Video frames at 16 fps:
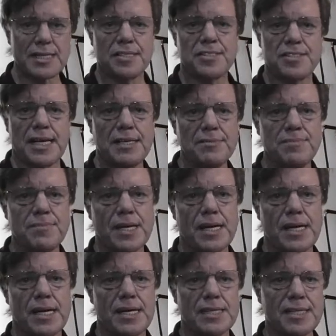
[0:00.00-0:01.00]
on the set.
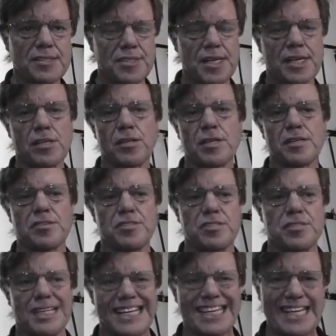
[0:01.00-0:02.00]
Let's take a look
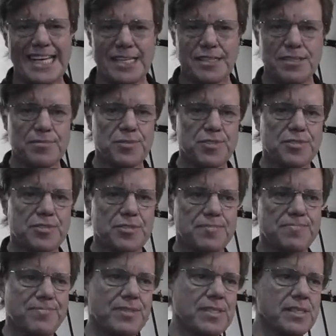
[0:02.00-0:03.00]
at, again,
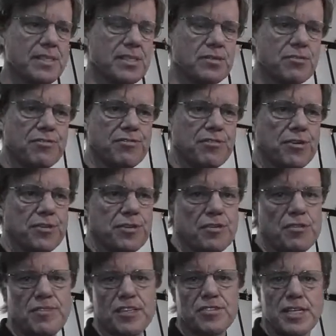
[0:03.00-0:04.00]
a little
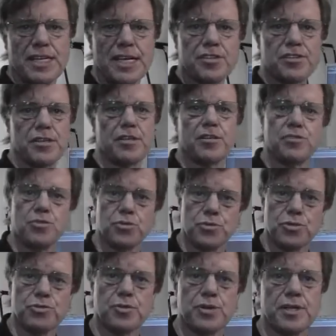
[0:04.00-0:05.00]
further investigation of the
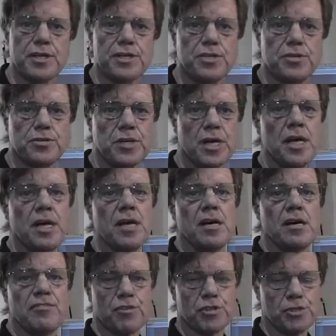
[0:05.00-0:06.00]
tools we're going to use
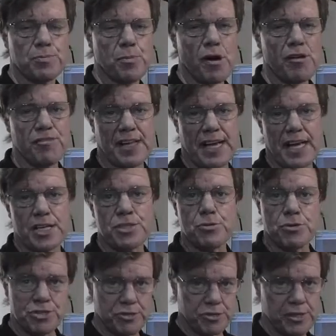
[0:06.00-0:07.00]
for small
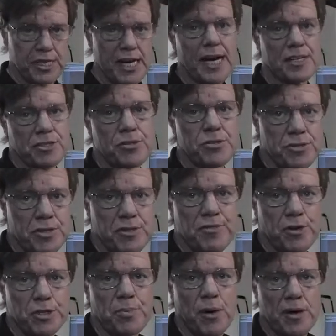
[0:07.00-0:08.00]
flash, which will constitute the
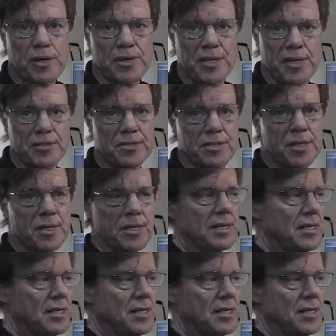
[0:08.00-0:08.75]
first part of this.